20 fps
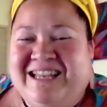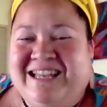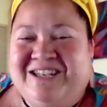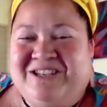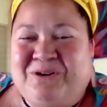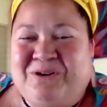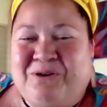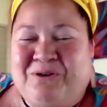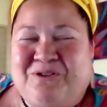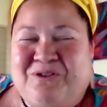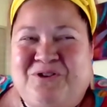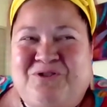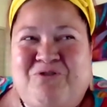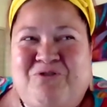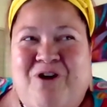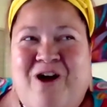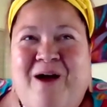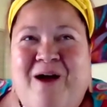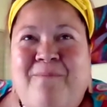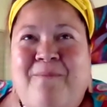through the
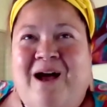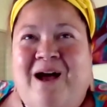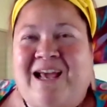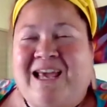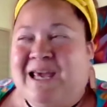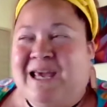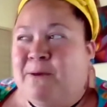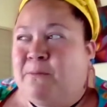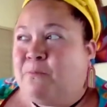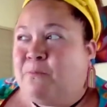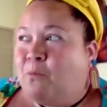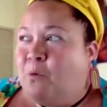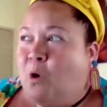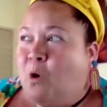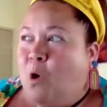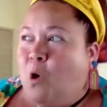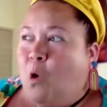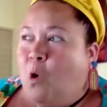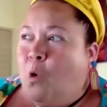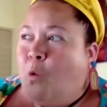dry I might keep
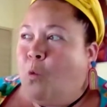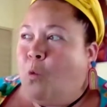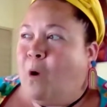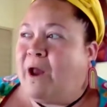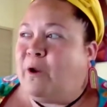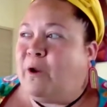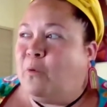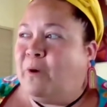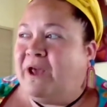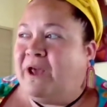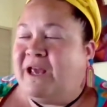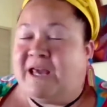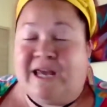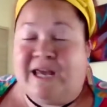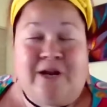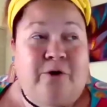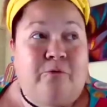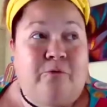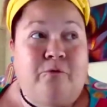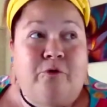one a week
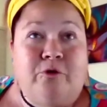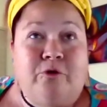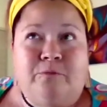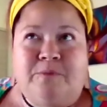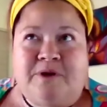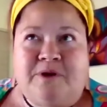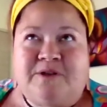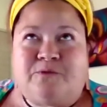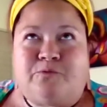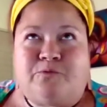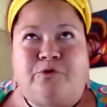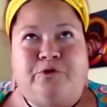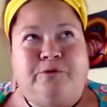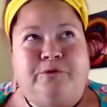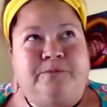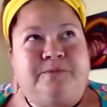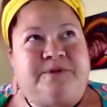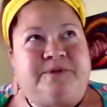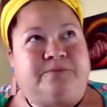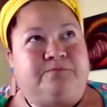in a room, because
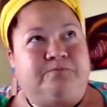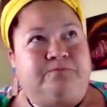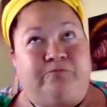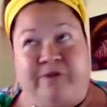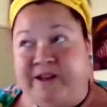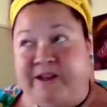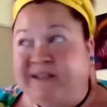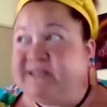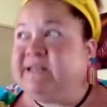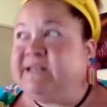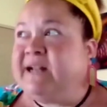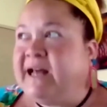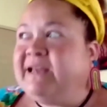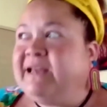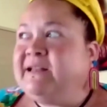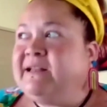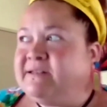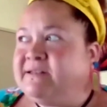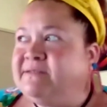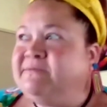rooms
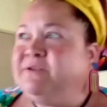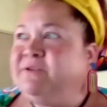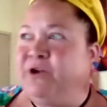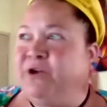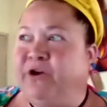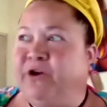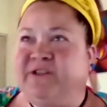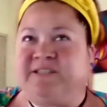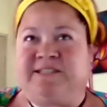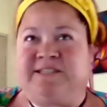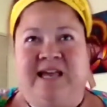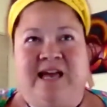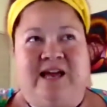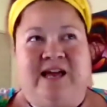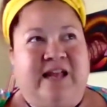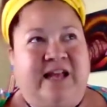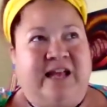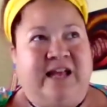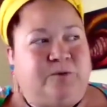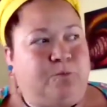resonate, you know, the
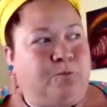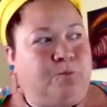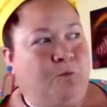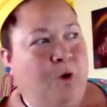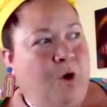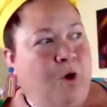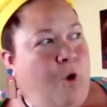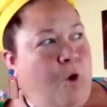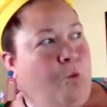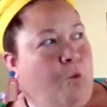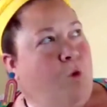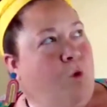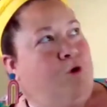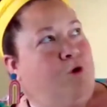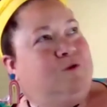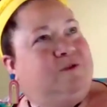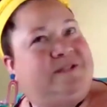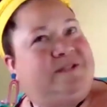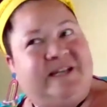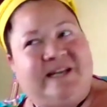sound has
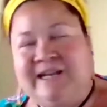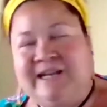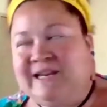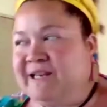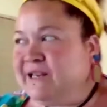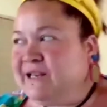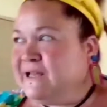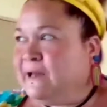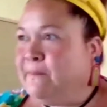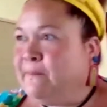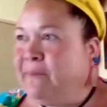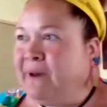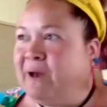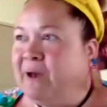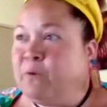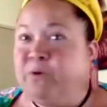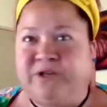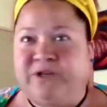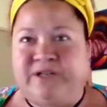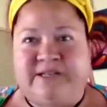walls to hit and come
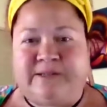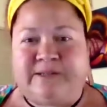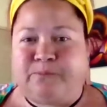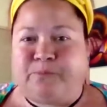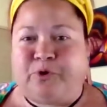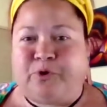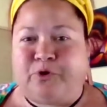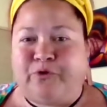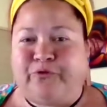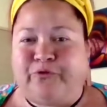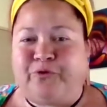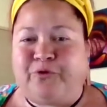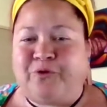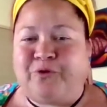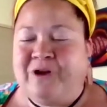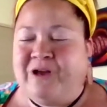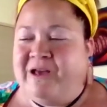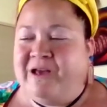back, which is beautiful.